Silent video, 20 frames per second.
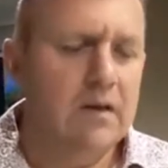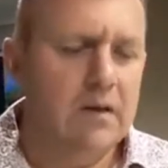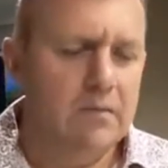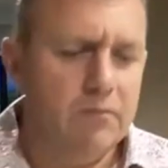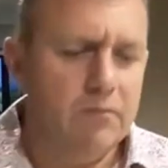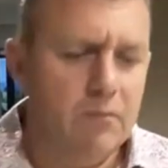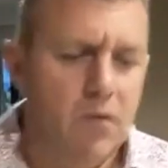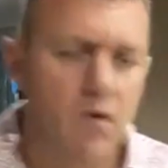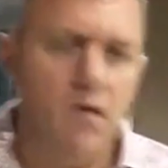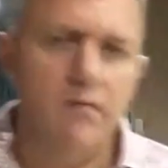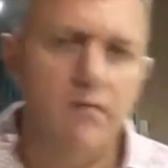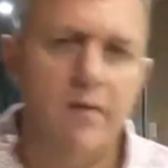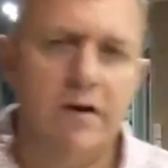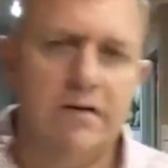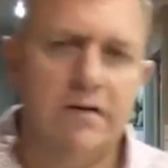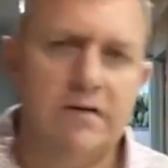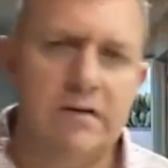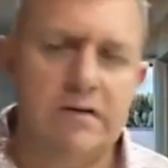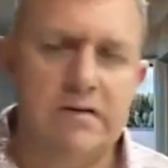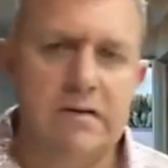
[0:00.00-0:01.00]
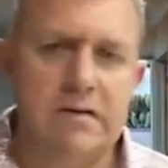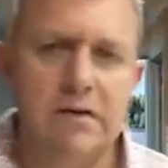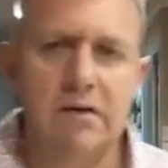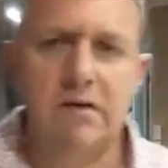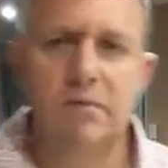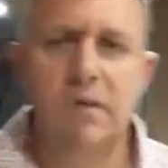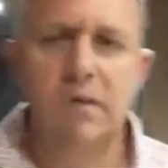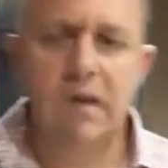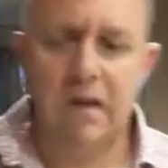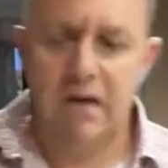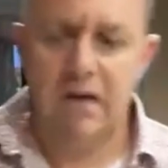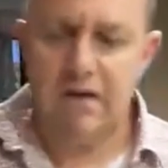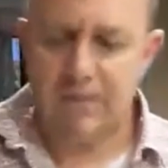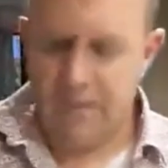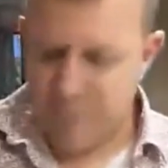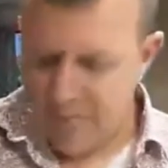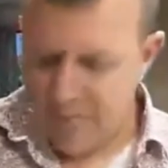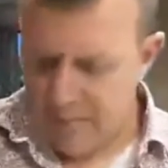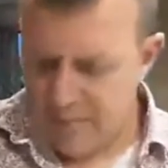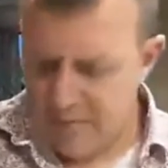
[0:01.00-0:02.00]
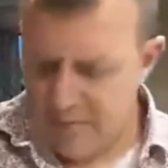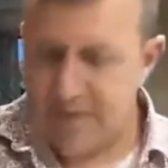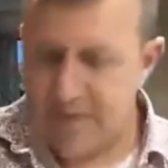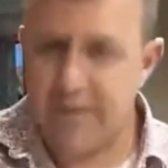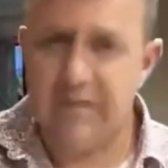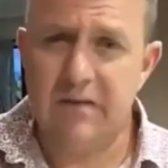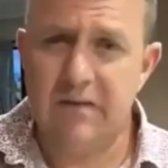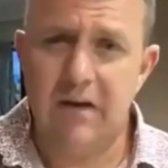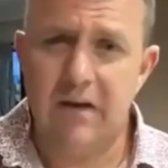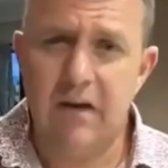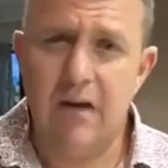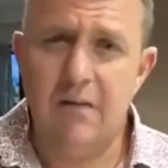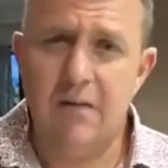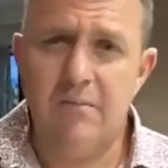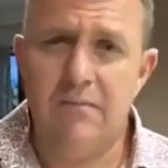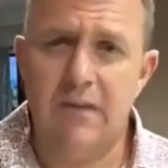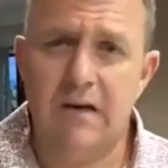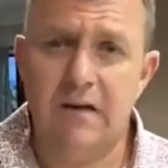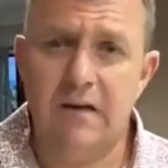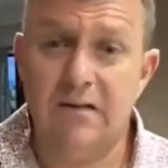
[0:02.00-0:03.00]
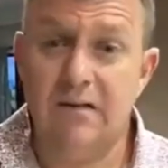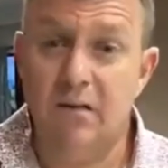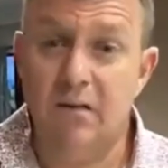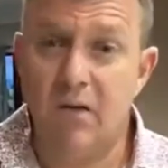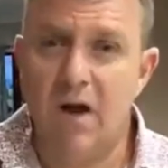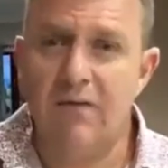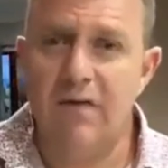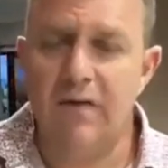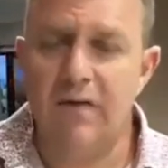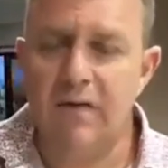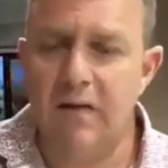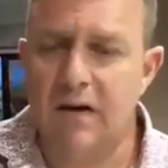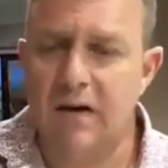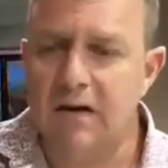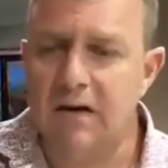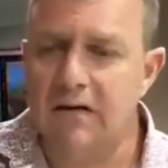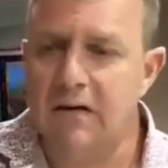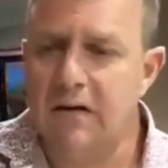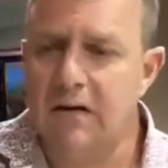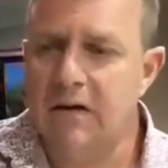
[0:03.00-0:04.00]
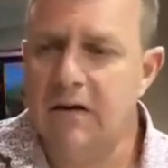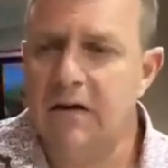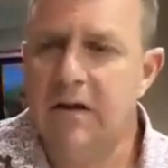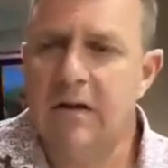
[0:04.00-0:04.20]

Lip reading: More of a major concern to me is the people that is arriving in the country.